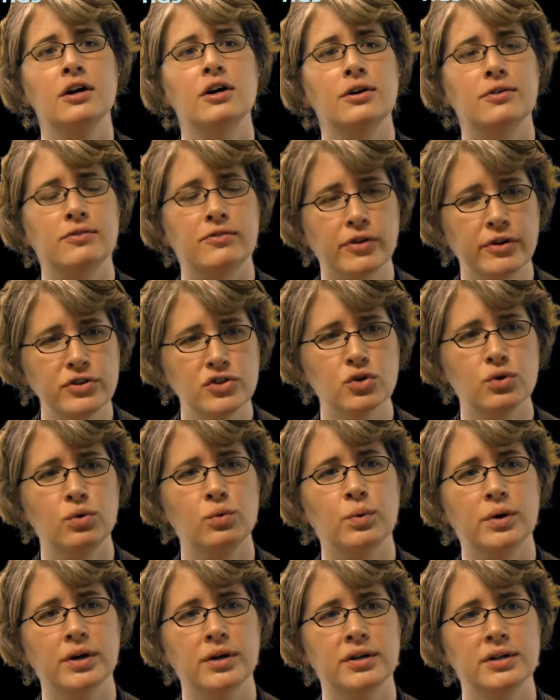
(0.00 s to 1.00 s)
virtual
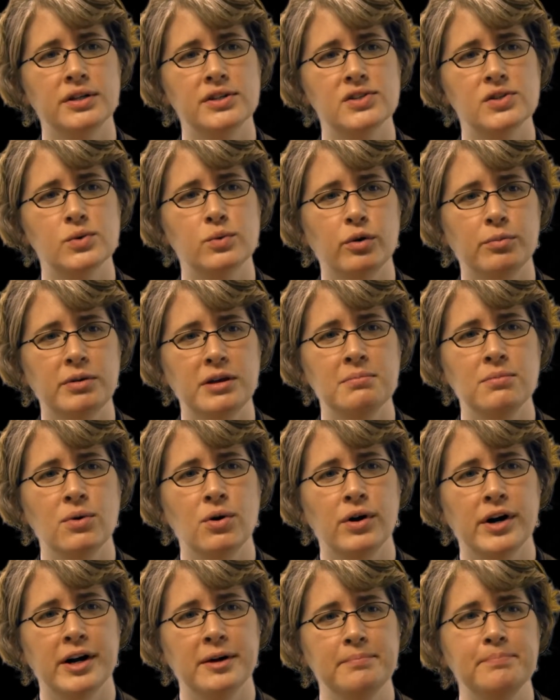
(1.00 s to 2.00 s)
worlds will be
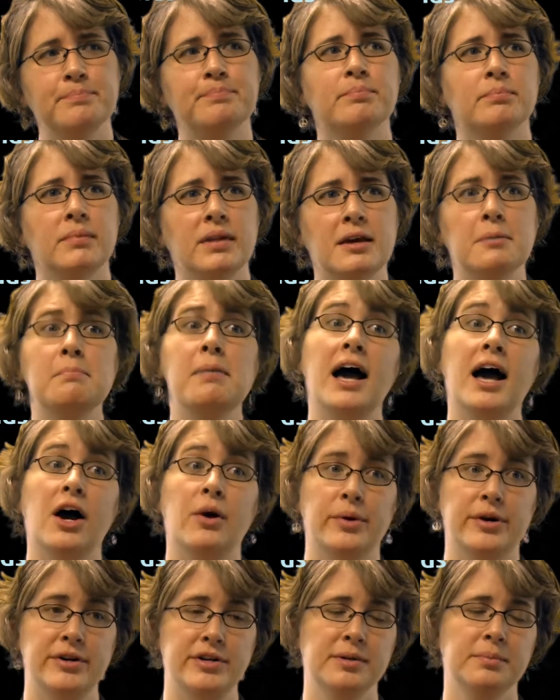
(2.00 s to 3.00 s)
more
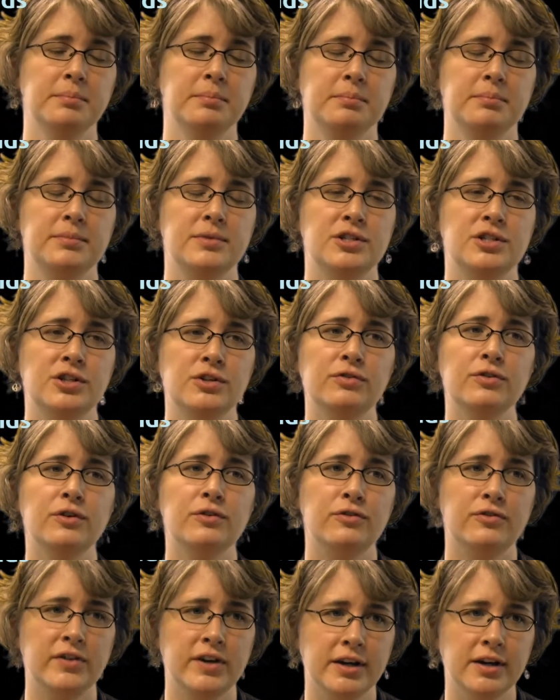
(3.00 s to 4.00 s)
empowered to
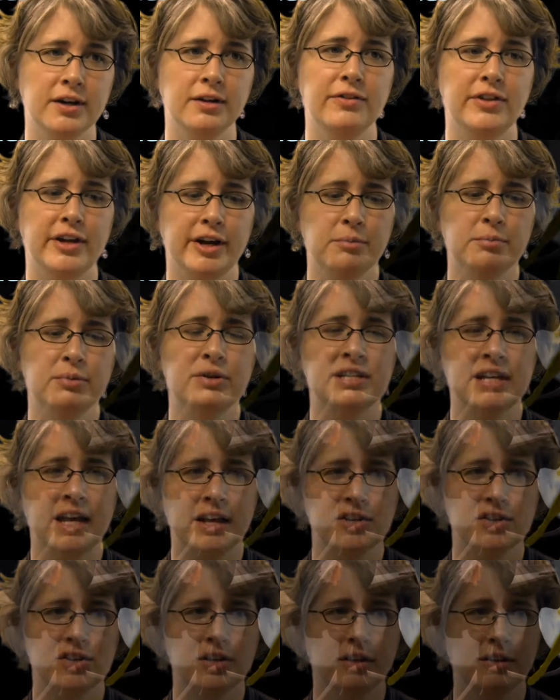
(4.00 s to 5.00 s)
fulfill their
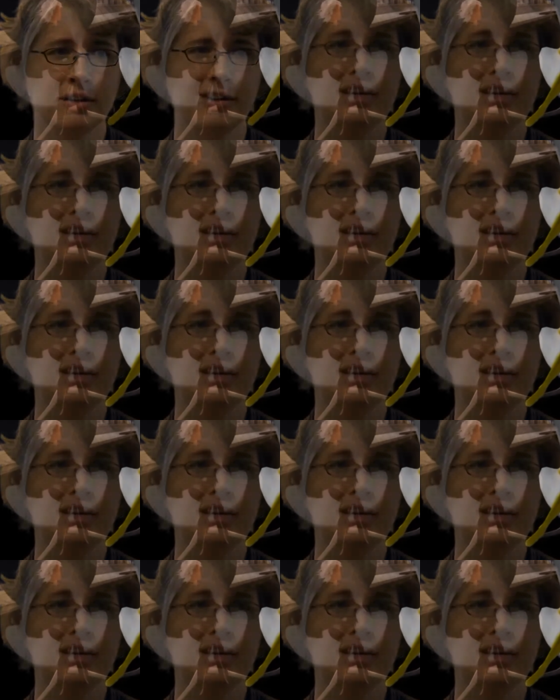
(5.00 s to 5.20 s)
potential